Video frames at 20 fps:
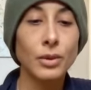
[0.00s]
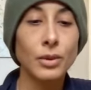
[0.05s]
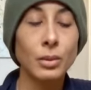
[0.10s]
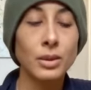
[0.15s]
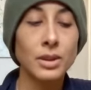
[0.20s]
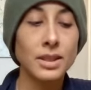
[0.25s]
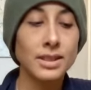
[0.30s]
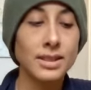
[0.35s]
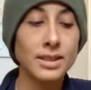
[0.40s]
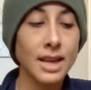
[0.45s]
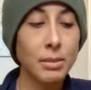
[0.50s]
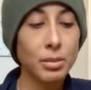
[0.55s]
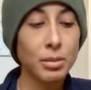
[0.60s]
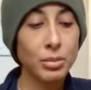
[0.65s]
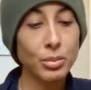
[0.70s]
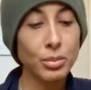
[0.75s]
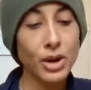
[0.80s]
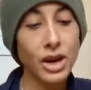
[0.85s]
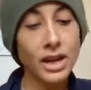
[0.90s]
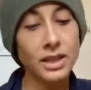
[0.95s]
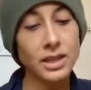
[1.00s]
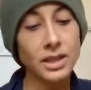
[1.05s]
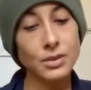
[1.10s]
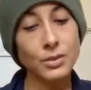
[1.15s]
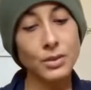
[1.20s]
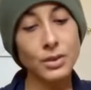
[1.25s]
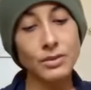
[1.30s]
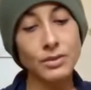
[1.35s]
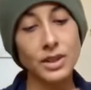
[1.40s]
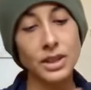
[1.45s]
What this type of
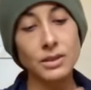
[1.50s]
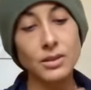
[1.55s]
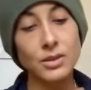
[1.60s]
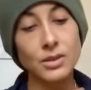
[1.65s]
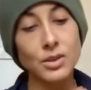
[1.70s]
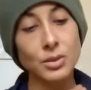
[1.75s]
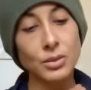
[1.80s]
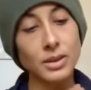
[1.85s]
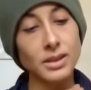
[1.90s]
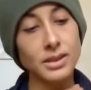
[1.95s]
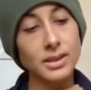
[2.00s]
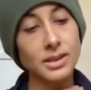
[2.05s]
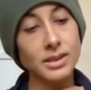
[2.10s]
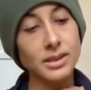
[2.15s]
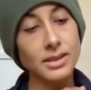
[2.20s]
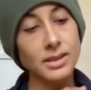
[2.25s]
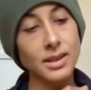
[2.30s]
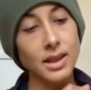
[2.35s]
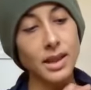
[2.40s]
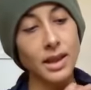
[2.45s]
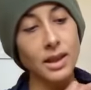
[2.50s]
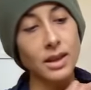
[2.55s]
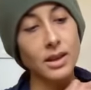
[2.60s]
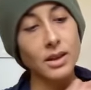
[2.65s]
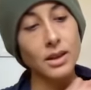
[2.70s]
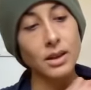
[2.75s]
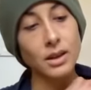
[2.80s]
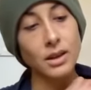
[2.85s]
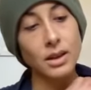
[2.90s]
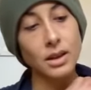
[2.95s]
practice reveals to us is that
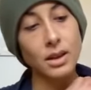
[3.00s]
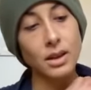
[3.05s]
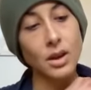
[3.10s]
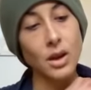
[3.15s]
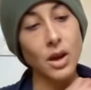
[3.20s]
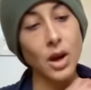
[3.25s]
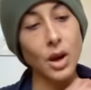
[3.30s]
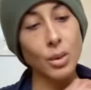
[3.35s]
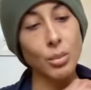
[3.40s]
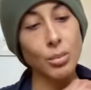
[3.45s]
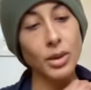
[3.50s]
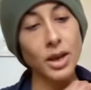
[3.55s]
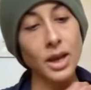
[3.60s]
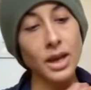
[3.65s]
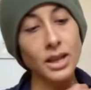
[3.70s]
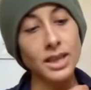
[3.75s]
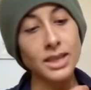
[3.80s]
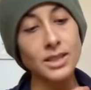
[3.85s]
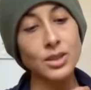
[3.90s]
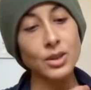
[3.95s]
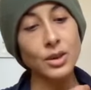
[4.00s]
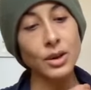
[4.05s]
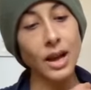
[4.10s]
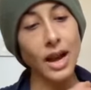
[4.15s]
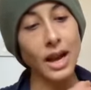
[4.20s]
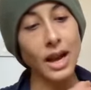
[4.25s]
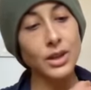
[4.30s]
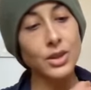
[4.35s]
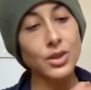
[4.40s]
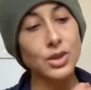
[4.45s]
our bodies are
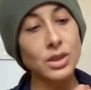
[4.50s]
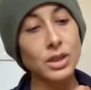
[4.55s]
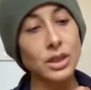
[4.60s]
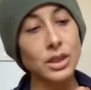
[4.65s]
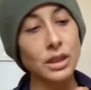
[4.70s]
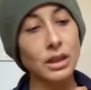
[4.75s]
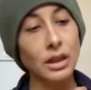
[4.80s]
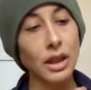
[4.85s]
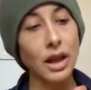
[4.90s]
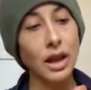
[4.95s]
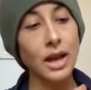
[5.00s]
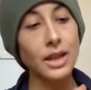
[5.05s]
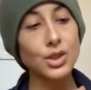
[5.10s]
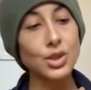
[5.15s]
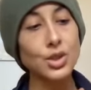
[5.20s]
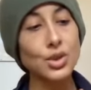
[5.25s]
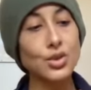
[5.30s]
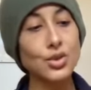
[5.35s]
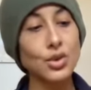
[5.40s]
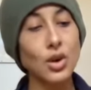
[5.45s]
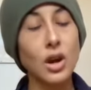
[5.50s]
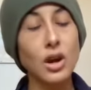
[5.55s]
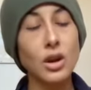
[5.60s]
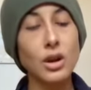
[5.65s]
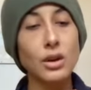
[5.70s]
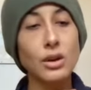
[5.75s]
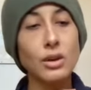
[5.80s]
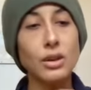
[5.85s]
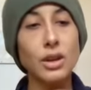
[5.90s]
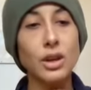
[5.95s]
actually a lot
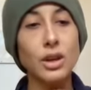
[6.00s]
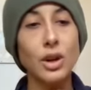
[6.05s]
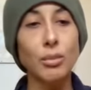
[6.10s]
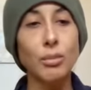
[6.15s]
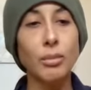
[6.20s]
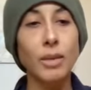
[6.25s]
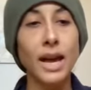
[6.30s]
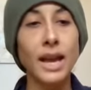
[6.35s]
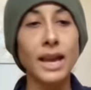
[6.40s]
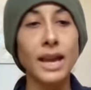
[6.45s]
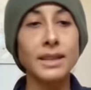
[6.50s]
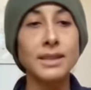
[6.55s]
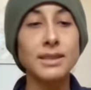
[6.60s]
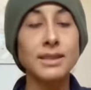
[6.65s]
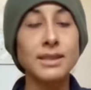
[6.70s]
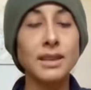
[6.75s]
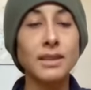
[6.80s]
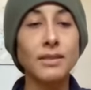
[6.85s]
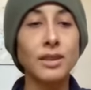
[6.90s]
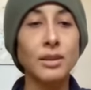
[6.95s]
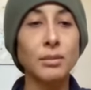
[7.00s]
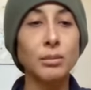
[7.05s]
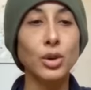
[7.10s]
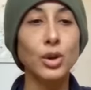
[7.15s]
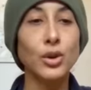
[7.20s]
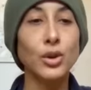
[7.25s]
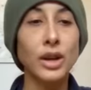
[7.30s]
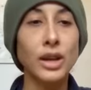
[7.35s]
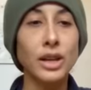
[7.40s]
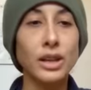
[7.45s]
stronger than our minds give them
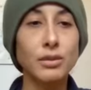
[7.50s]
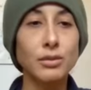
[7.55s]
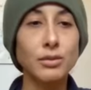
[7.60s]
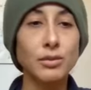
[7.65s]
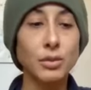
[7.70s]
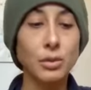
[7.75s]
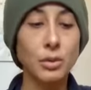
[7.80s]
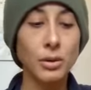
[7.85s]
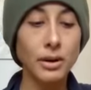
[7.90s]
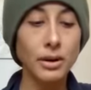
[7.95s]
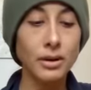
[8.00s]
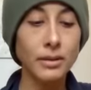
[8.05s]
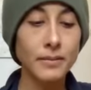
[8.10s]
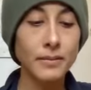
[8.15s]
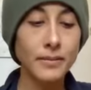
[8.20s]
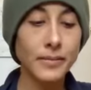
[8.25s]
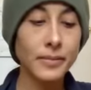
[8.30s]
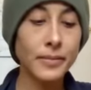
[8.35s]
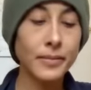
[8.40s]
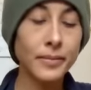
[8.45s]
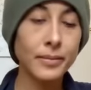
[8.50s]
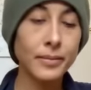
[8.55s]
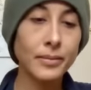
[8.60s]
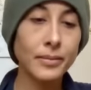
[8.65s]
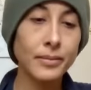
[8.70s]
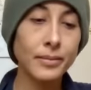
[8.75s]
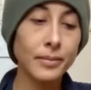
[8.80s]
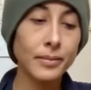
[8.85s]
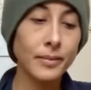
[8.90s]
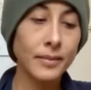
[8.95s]
credit for.
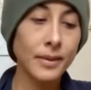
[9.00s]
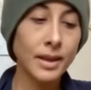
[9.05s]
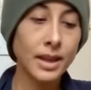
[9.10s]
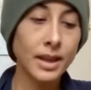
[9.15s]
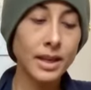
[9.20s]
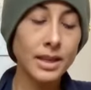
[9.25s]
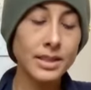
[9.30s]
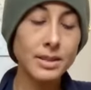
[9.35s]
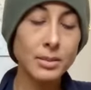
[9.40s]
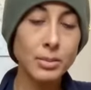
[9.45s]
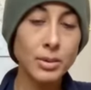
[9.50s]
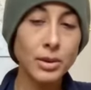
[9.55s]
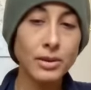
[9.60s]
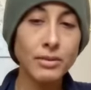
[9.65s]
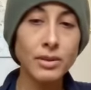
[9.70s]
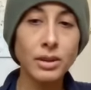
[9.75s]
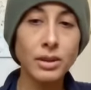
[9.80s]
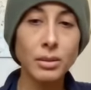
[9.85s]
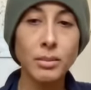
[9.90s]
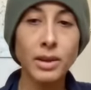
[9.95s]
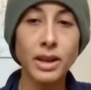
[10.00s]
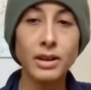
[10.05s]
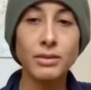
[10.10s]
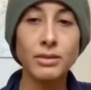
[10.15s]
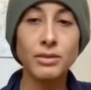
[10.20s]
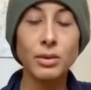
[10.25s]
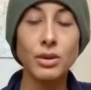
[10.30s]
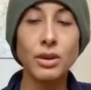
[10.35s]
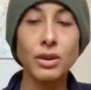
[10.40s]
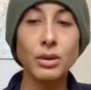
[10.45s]
And it's a perfect
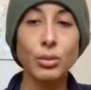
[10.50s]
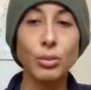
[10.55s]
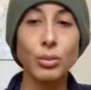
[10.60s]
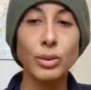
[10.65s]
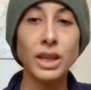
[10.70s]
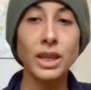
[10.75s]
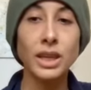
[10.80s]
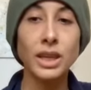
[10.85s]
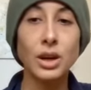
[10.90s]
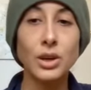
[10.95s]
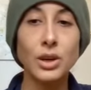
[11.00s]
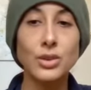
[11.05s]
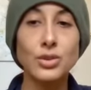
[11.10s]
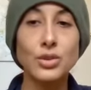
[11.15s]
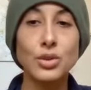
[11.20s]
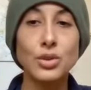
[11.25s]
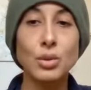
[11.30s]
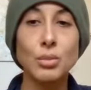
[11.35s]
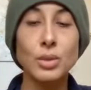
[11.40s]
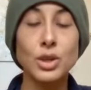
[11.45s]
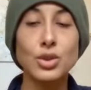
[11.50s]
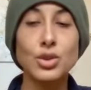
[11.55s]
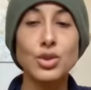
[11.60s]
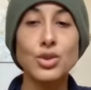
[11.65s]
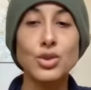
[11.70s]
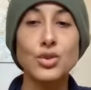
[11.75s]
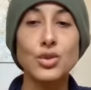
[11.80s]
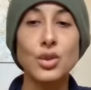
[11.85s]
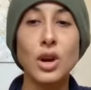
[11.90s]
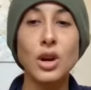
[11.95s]
metaphor that we are so
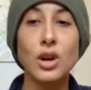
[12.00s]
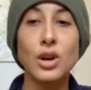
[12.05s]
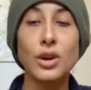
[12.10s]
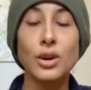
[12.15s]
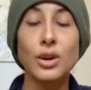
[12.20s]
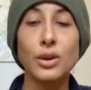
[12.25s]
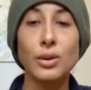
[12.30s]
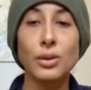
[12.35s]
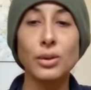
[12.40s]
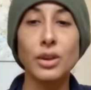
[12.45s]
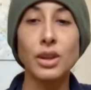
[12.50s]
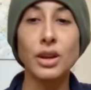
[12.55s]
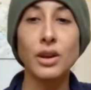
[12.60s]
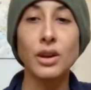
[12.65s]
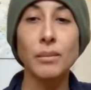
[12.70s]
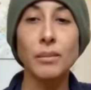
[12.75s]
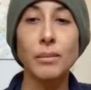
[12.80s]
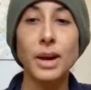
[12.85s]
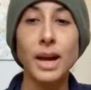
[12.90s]
much stronger than our